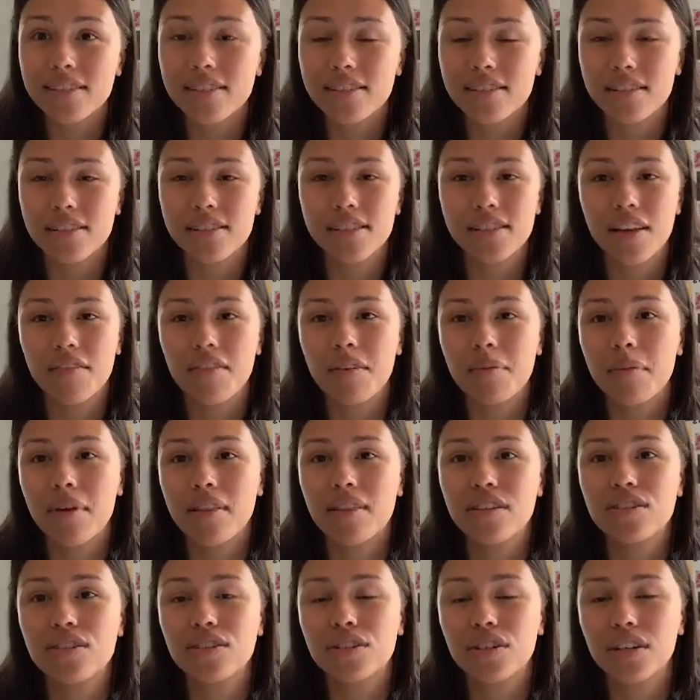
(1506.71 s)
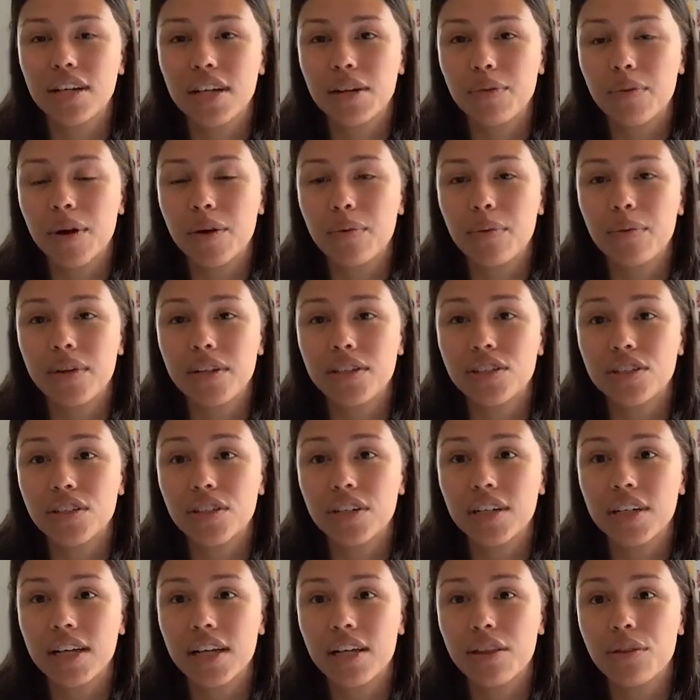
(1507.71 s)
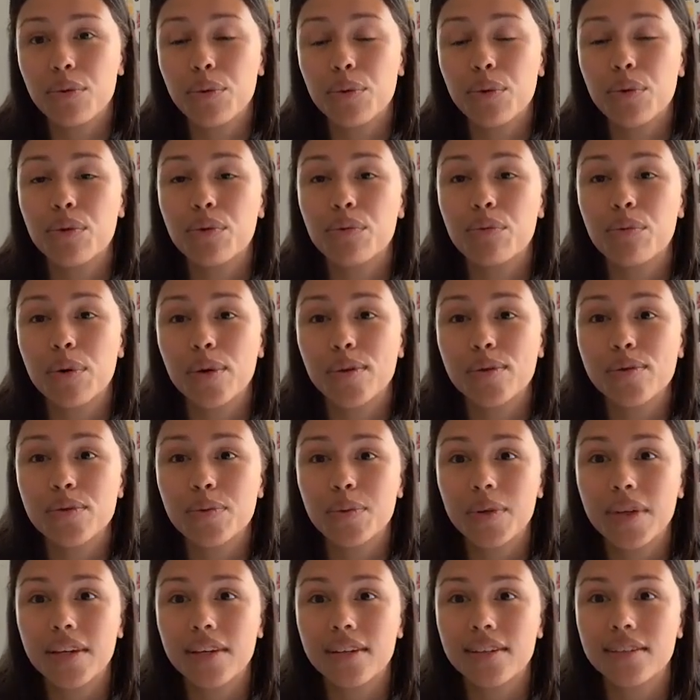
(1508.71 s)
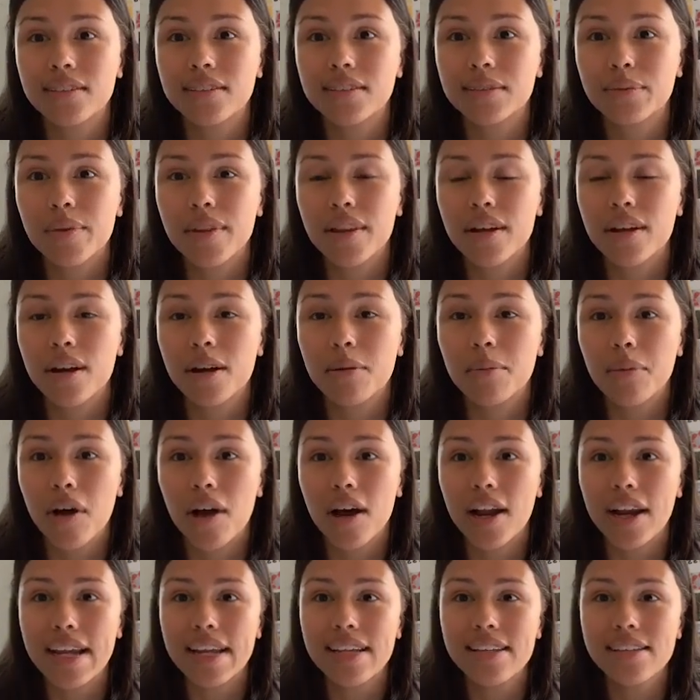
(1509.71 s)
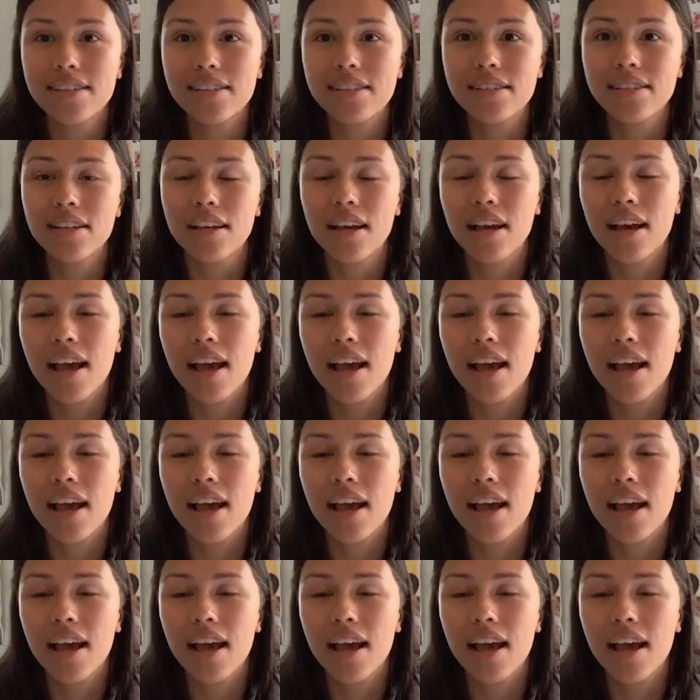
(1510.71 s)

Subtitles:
It's a 7-month journey where we journey through the rose wheels within our bodies,